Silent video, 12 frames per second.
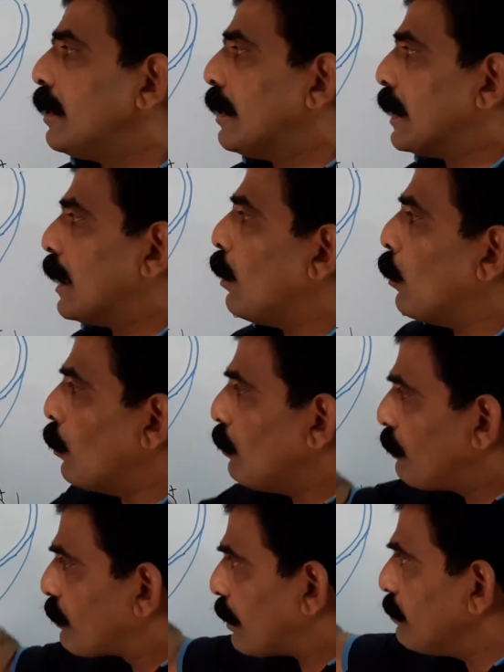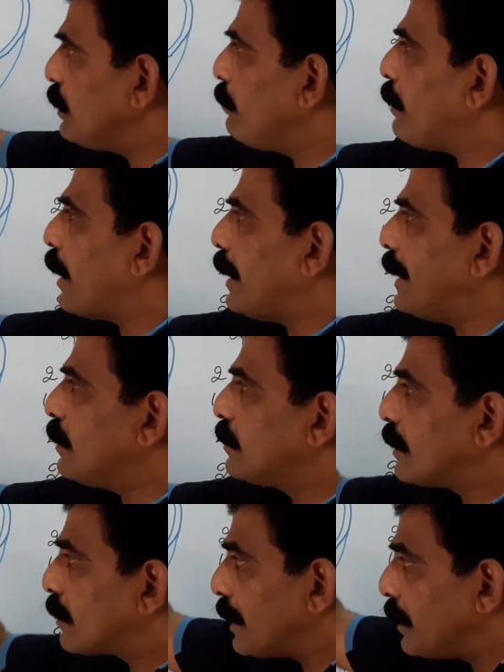Now, from the malate,
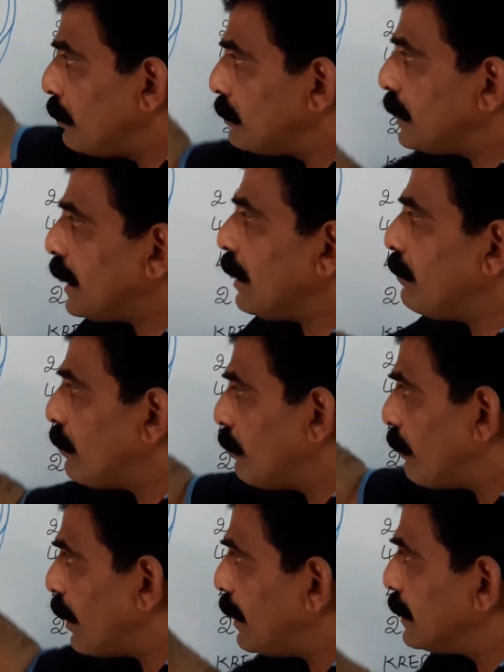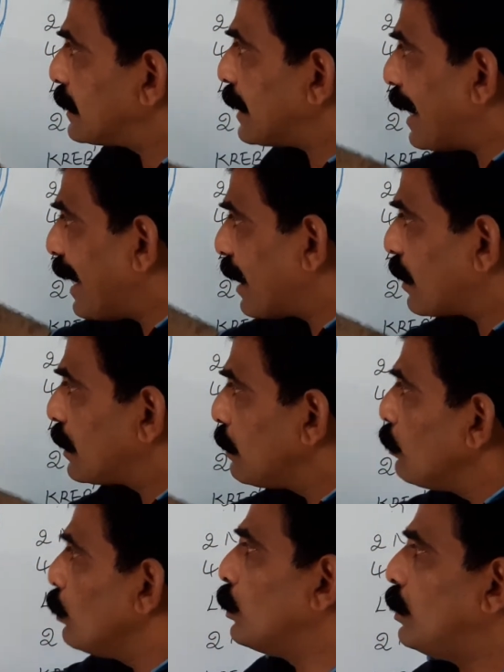the reducing equivalents are
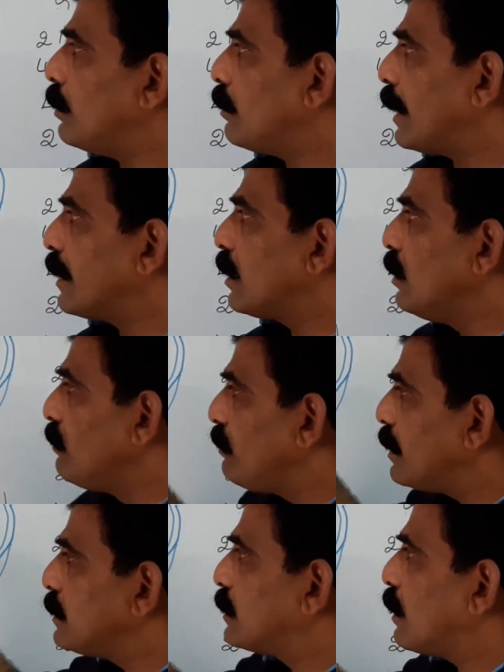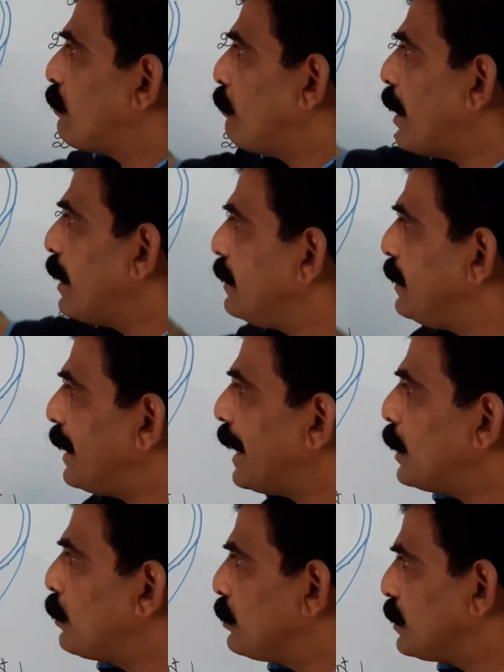removed under influence of malate
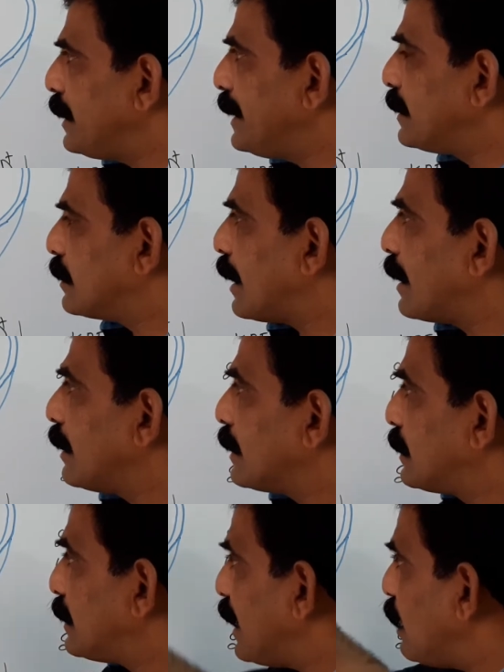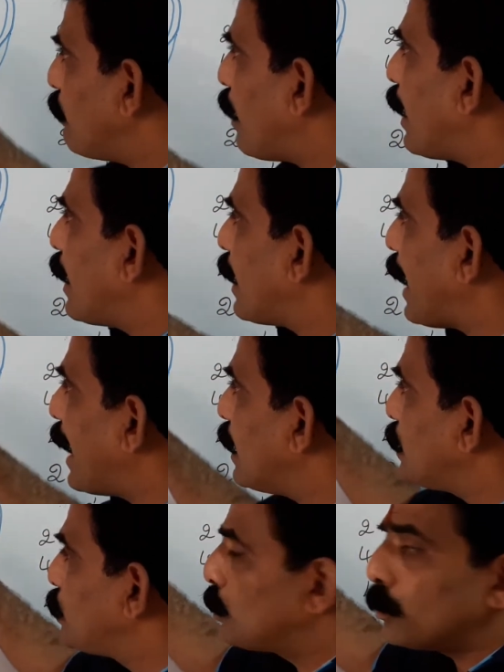dehydrogenase and the same are
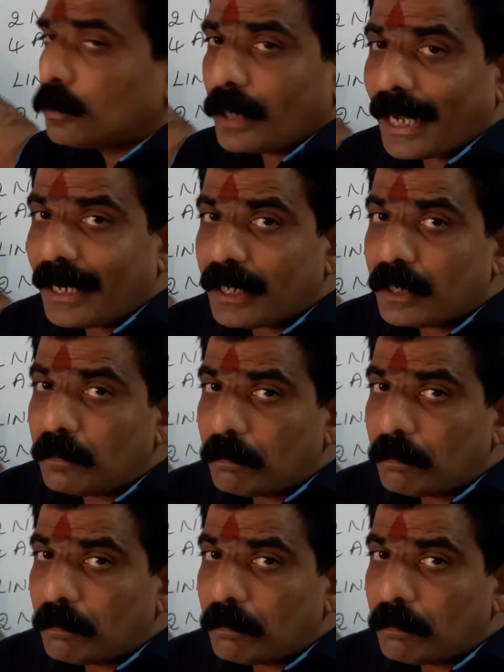added to NAD+,